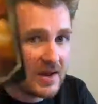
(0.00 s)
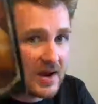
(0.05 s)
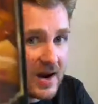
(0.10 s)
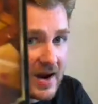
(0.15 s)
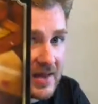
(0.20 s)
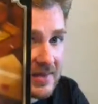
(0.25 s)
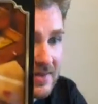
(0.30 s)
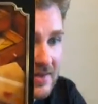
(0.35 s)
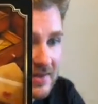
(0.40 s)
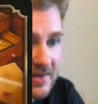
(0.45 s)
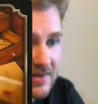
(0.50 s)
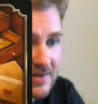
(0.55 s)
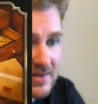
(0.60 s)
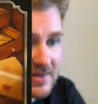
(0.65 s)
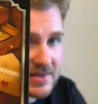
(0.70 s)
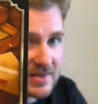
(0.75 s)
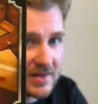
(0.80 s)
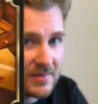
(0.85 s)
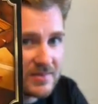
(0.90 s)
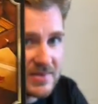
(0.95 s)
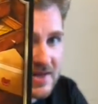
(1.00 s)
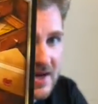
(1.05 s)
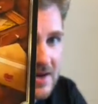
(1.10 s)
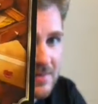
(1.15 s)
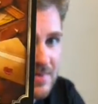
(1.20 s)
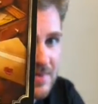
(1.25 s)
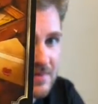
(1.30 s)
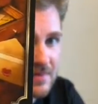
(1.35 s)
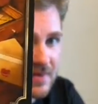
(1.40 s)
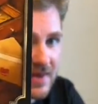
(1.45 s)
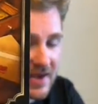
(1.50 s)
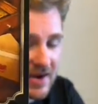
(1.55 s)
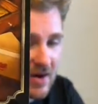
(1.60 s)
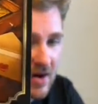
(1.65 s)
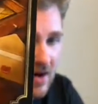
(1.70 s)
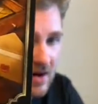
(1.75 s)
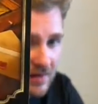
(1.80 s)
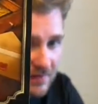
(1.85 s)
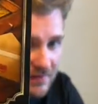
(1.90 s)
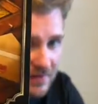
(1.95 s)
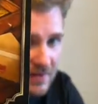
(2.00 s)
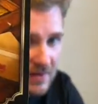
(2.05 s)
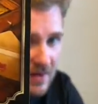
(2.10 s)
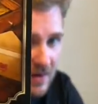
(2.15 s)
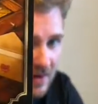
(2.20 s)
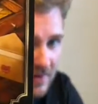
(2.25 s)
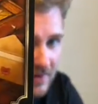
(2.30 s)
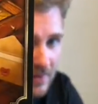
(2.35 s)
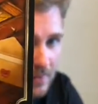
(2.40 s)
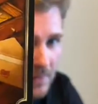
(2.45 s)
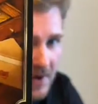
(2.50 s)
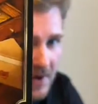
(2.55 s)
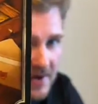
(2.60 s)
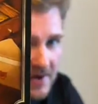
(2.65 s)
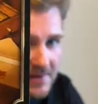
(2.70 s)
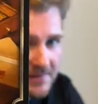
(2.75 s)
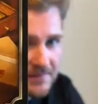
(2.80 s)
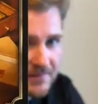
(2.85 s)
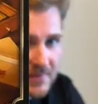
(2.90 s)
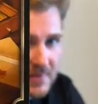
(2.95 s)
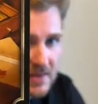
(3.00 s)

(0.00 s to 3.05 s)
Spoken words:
I think there's some type of offer on the way